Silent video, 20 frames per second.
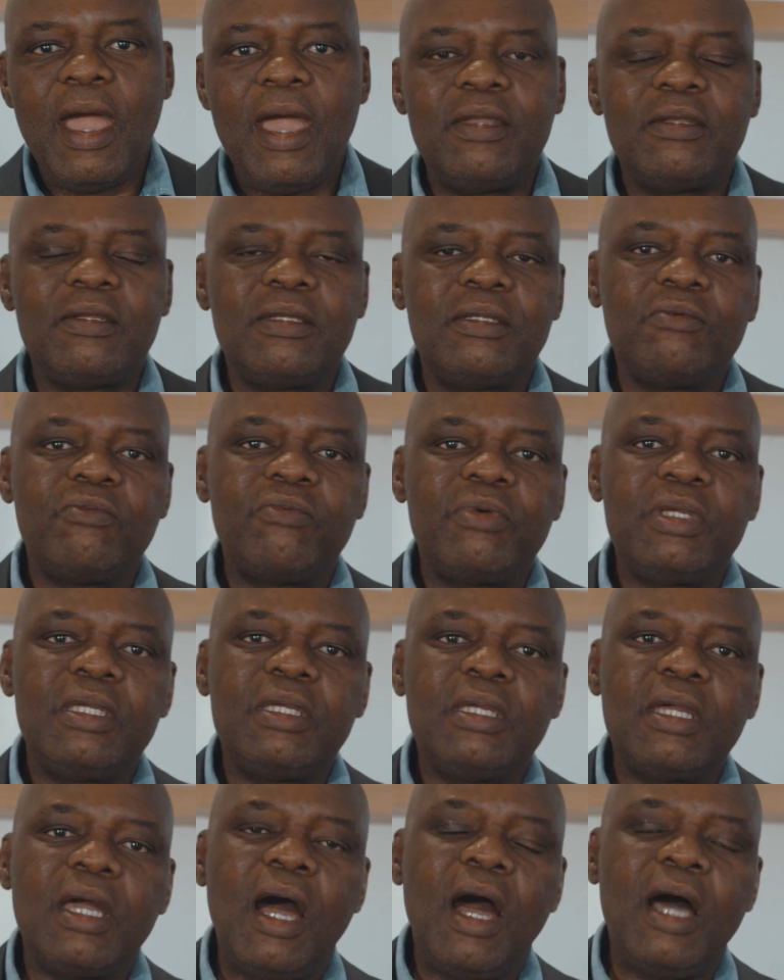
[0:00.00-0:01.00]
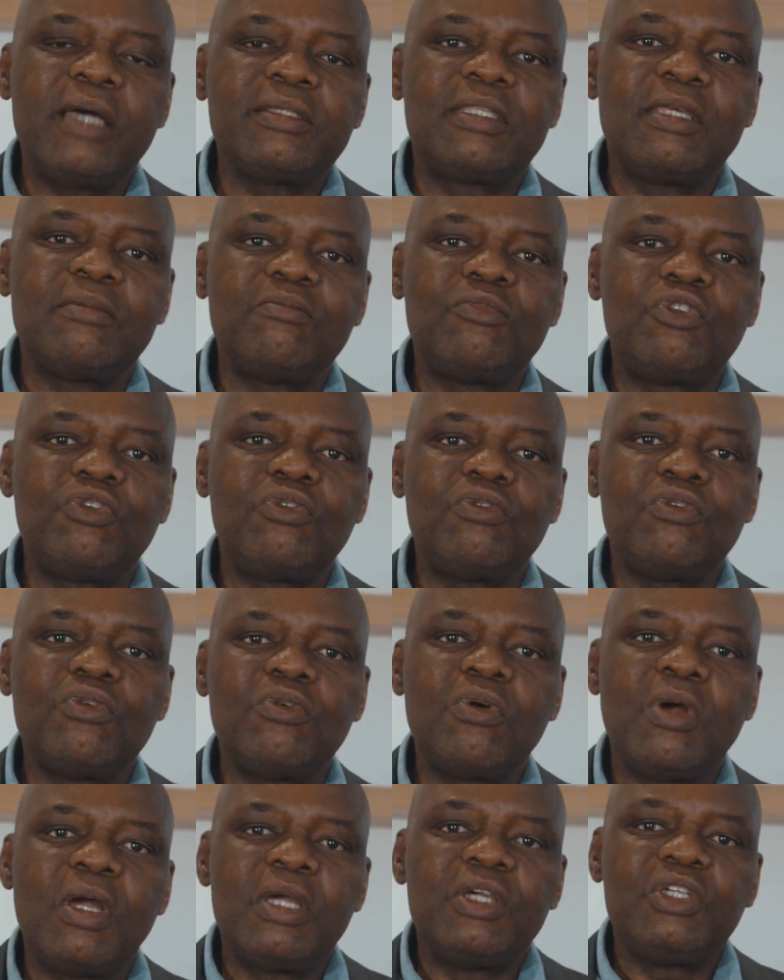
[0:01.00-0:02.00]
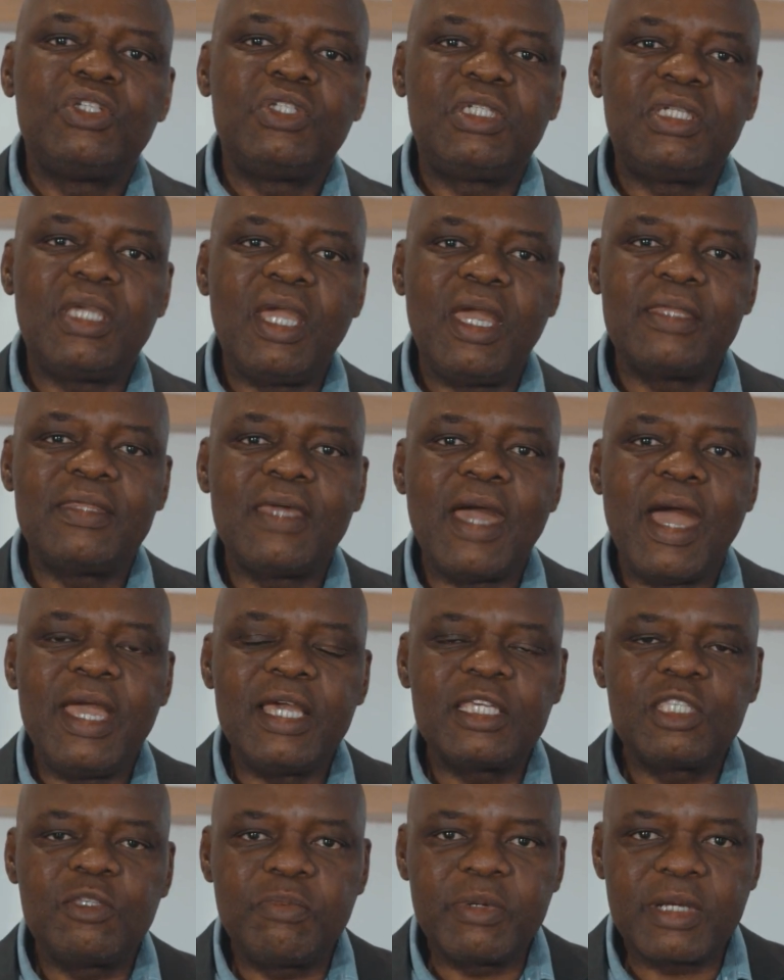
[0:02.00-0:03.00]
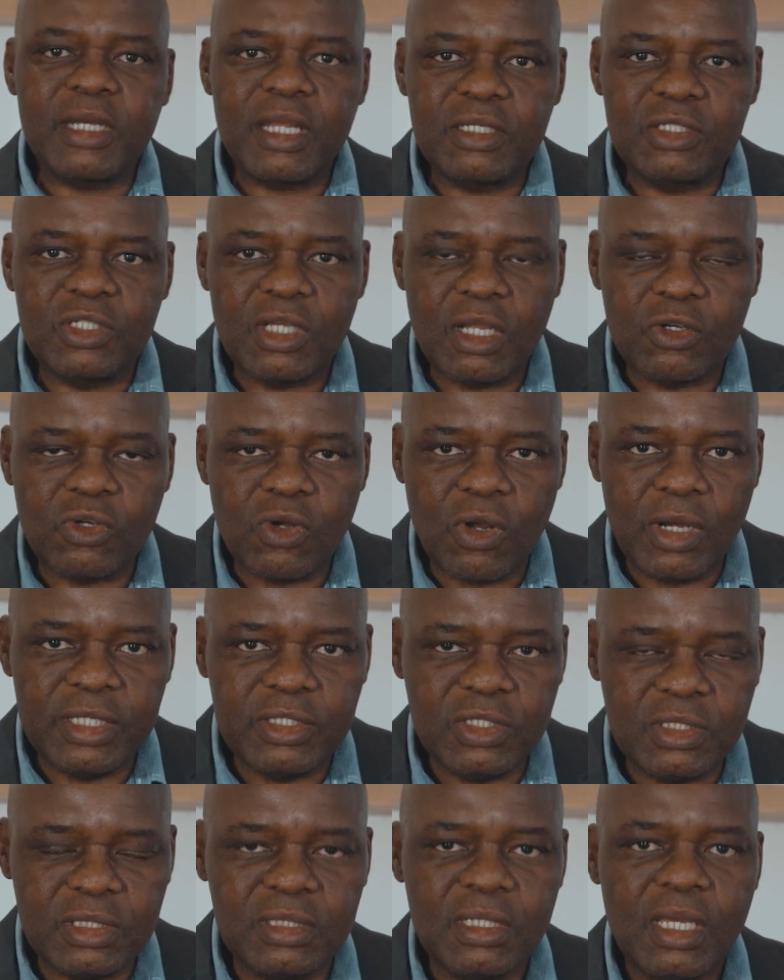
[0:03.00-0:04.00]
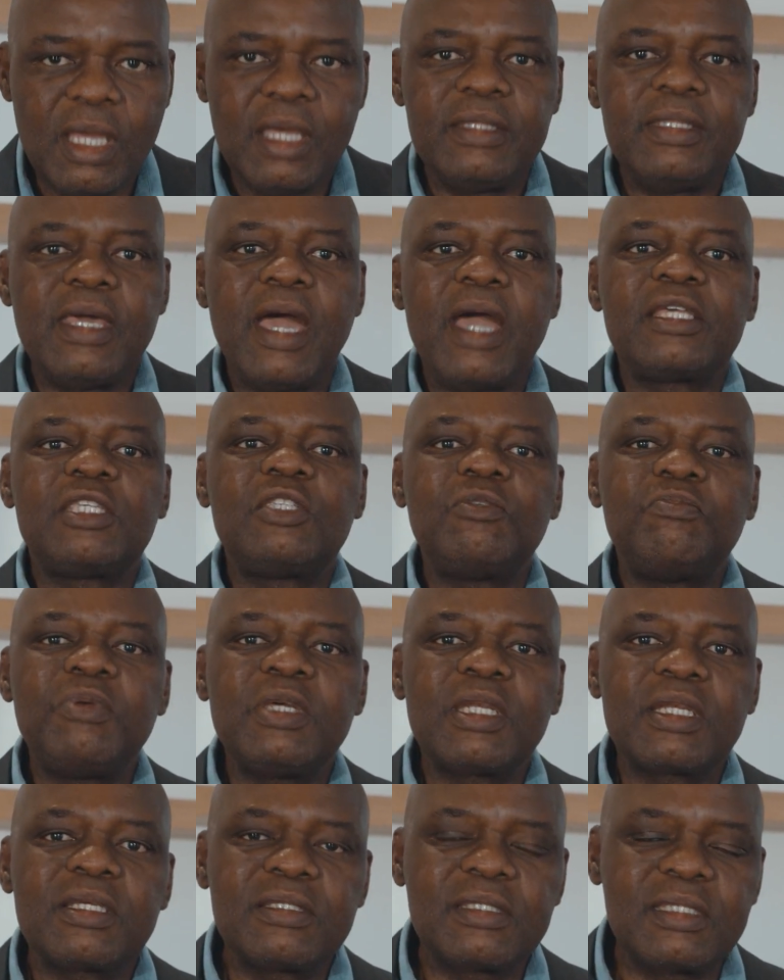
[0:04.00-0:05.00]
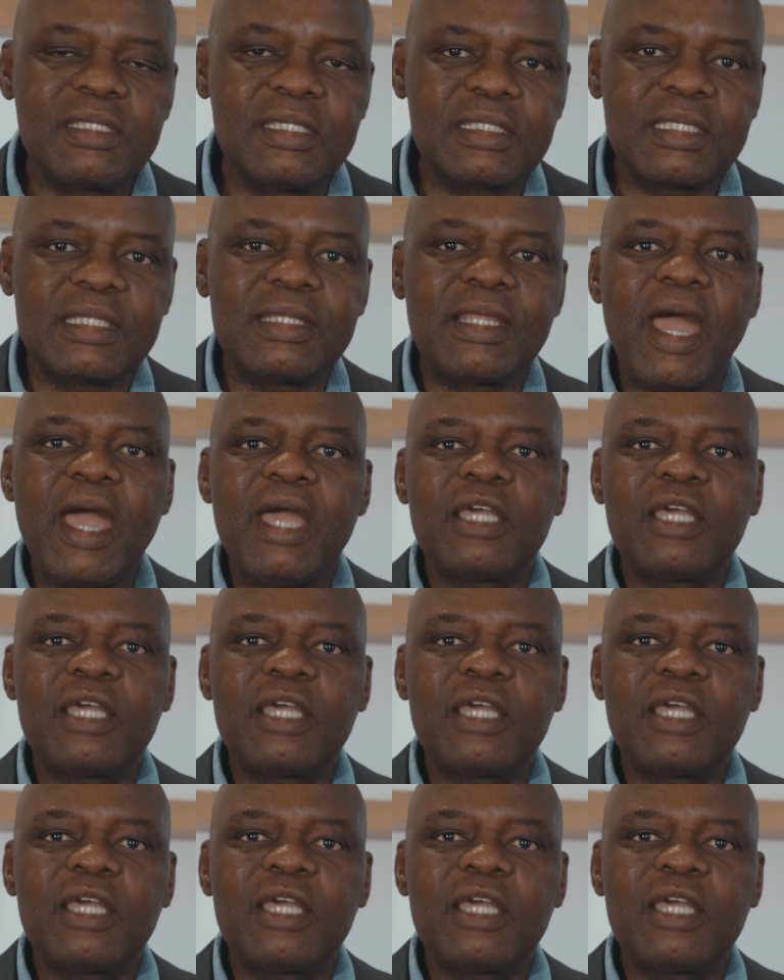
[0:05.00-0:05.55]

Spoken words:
and we ask them to share their experiential knowledge, their experiences and their